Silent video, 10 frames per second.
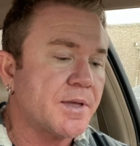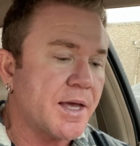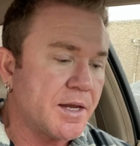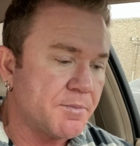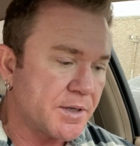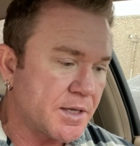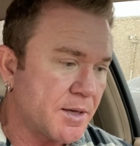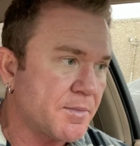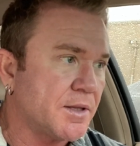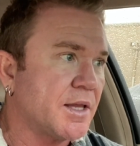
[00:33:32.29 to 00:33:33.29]
Adam
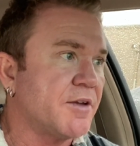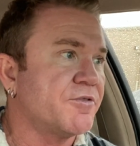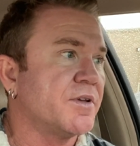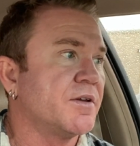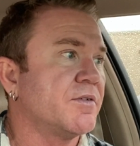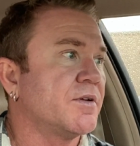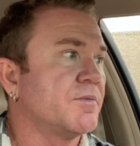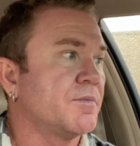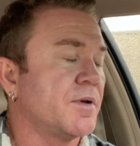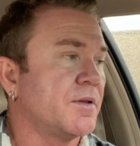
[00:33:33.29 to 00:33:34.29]
became a life-giving,
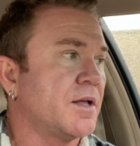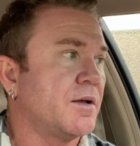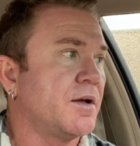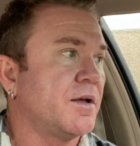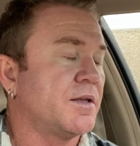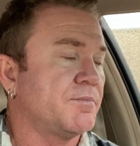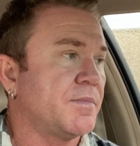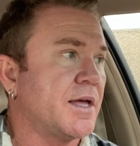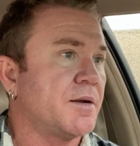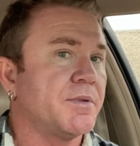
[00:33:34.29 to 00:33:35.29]
uh, uh, uh,
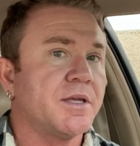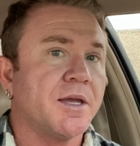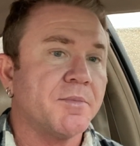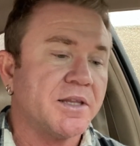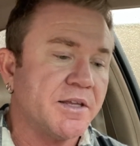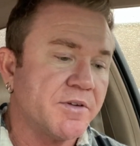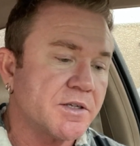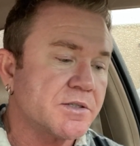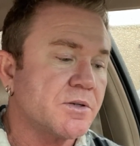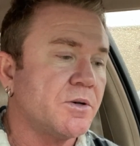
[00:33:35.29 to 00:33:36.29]
Adam became a living
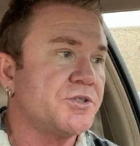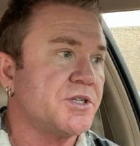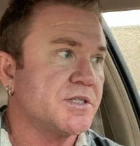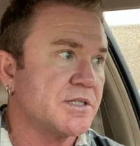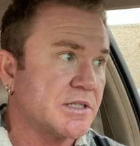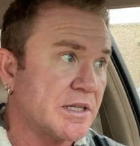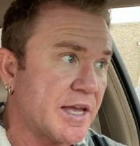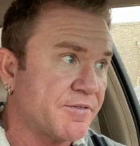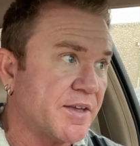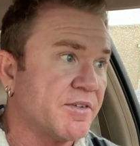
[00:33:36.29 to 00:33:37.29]
soul. Jesus is a
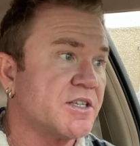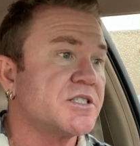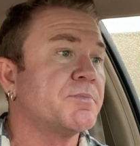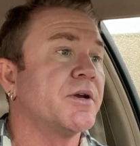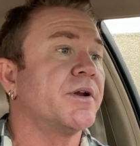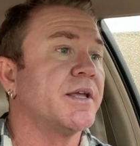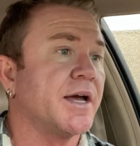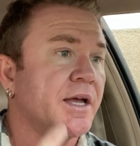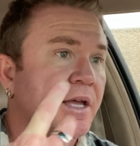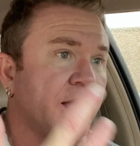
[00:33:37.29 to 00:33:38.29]
life-giving spirit.
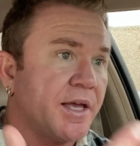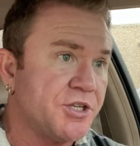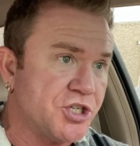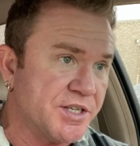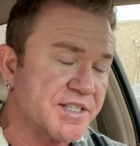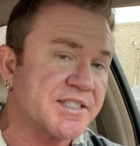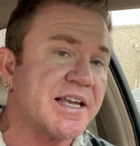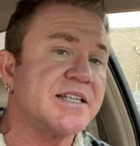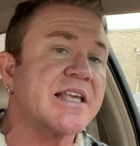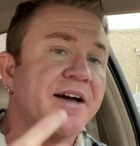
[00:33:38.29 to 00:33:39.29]
Yeah, Jesus
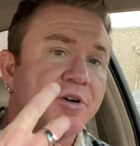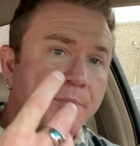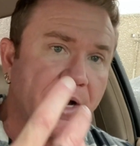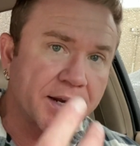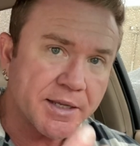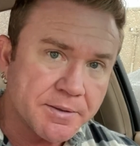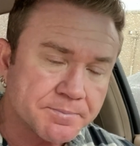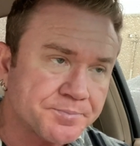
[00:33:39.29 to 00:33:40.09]
does have a body.